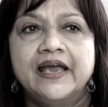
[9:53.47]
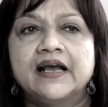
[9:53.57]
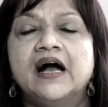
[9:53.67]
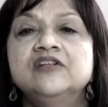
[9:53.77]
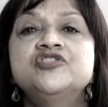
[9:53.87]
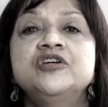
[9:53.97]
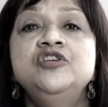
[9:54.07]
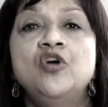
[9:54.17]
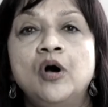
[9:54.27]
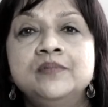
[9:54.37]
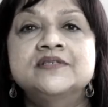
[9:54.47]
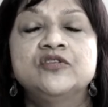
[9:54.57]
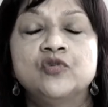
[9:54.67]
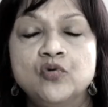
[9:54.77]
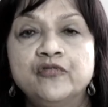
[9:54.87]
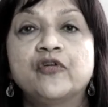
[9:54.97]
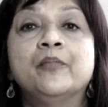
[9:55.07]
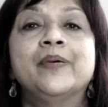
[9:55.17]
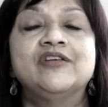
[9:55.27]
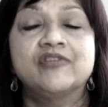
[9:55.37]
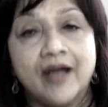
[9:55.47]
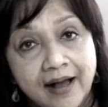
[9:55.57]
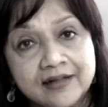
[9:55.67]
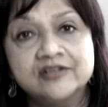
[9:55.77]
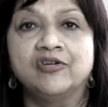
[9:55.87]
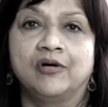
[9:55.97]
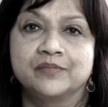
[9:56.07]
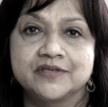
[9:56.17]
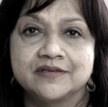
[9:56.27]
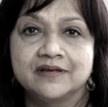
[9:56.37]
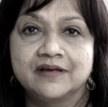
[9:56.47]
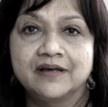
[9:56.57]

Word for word: Cultural norms grew from patriarchal norms.